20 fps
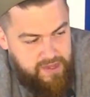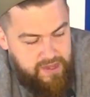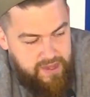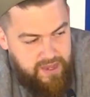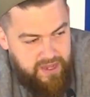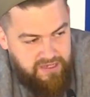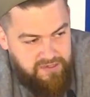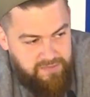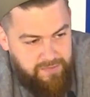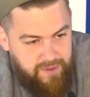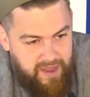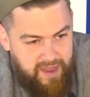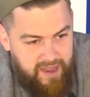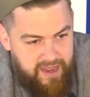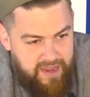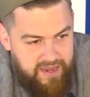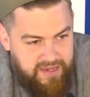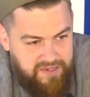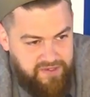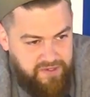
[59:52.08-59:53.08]
It's
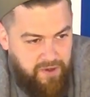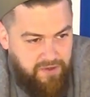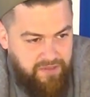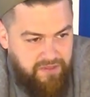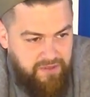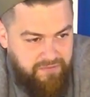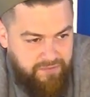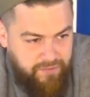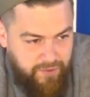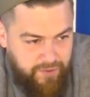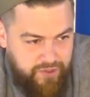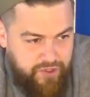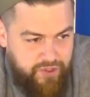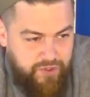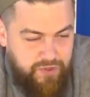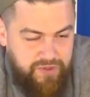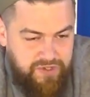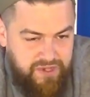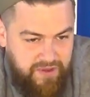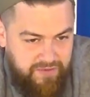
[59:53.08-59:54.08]
called The
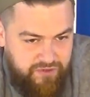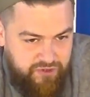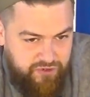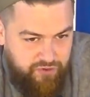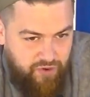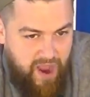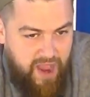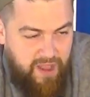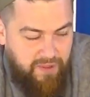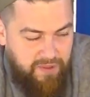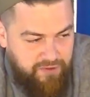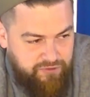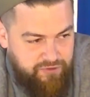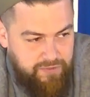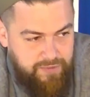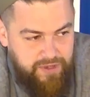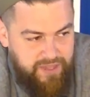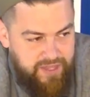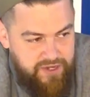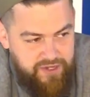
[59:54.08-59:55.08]
Virtues of Trial and
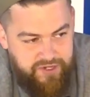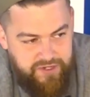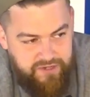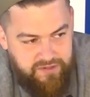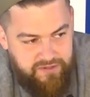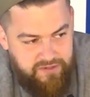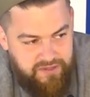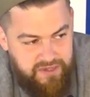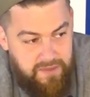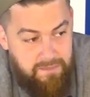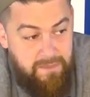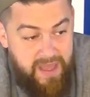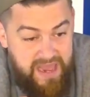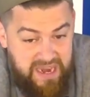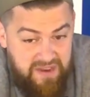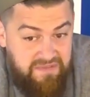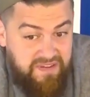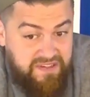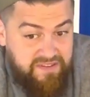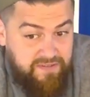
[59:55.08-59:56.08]
Tribulation. The
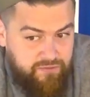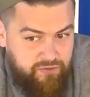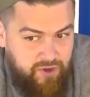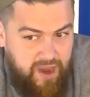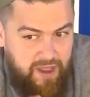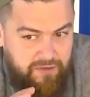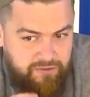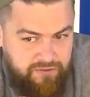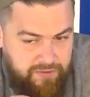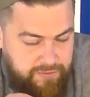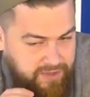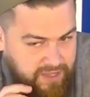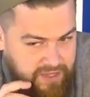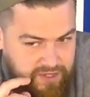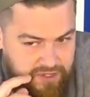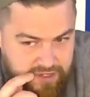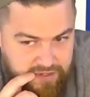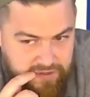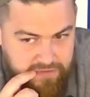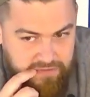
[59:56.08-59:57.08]
Benefits of Trial and
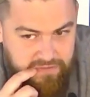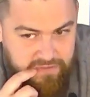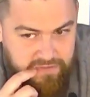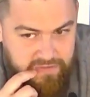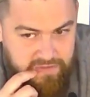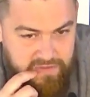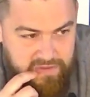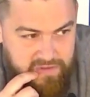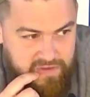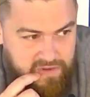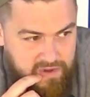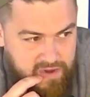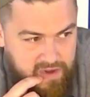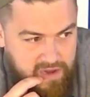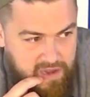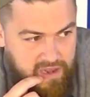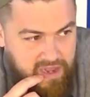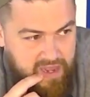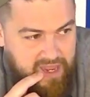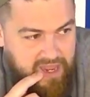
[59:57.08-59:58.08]
Tribulation.
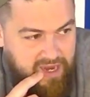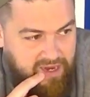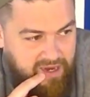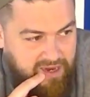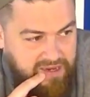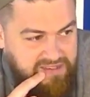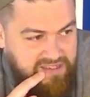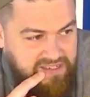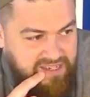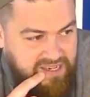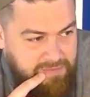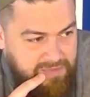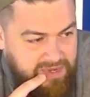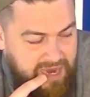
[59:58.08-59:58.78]
Izzuddin bin